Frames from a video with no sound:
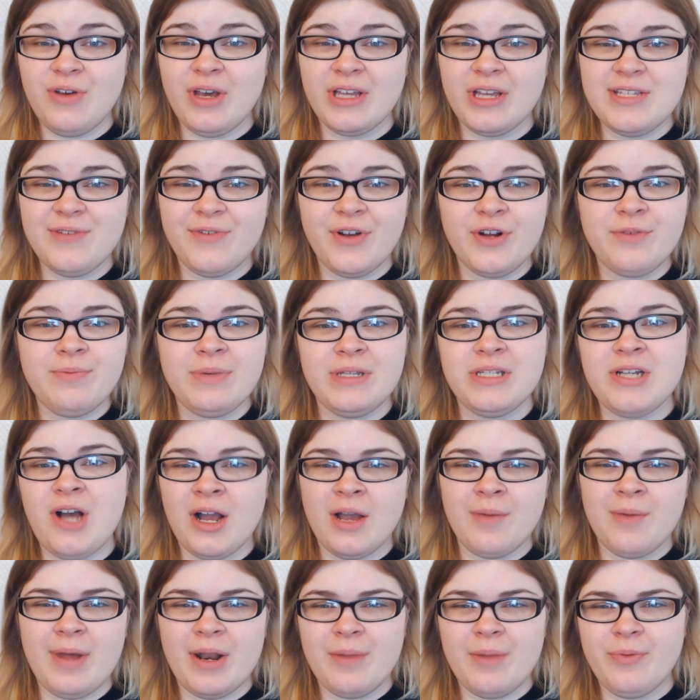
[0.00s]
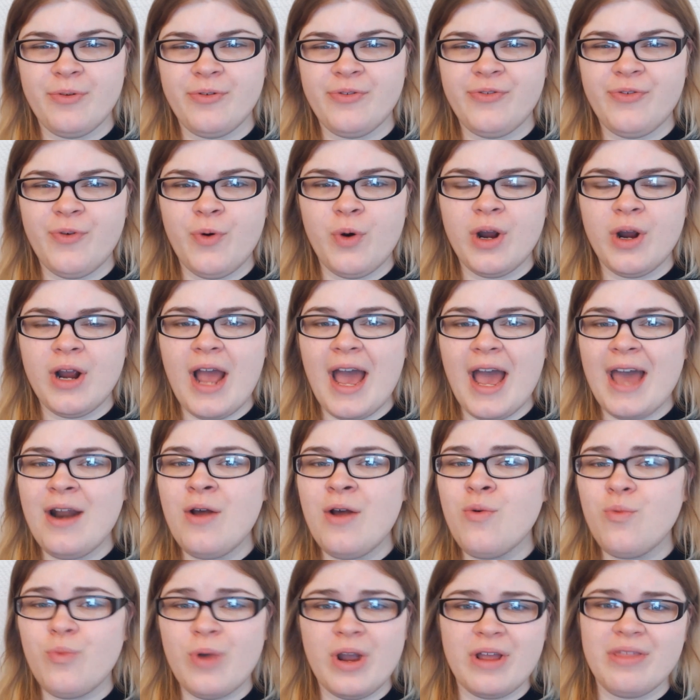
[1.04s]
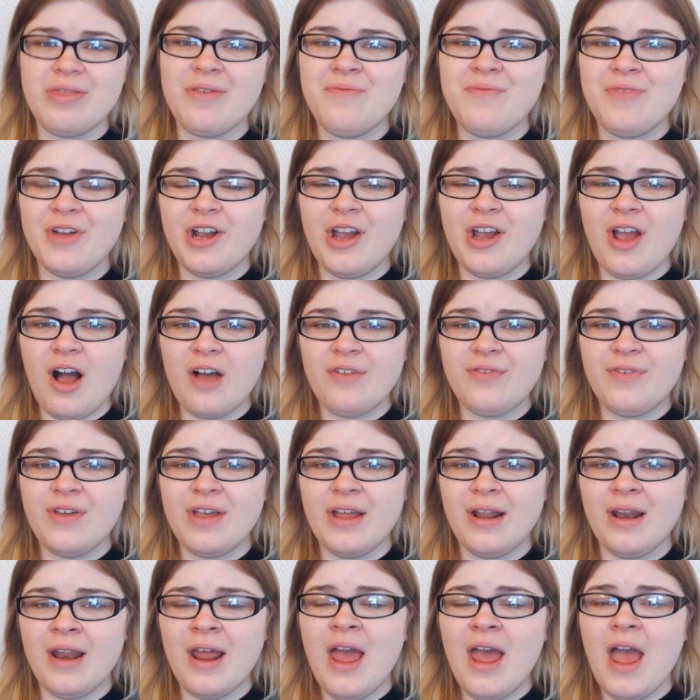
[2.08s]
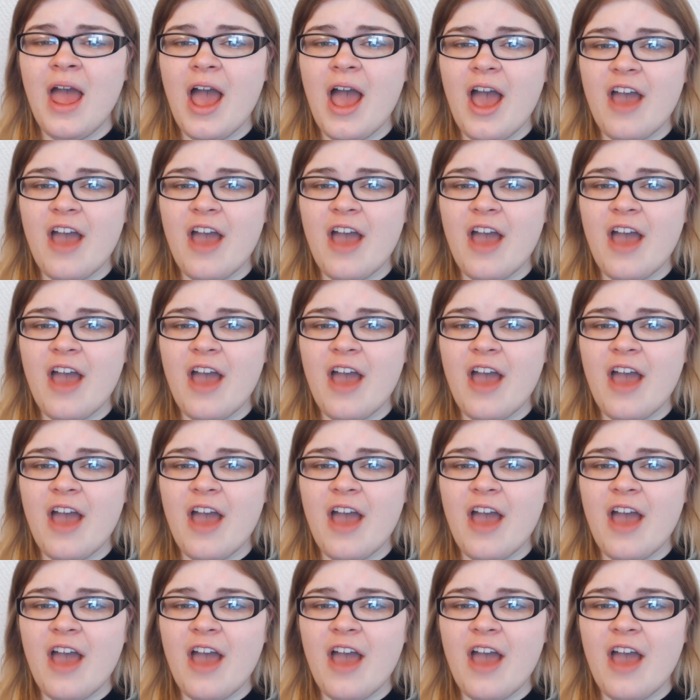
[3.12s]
You guys have heard me talk about it before. I don't wear them very often.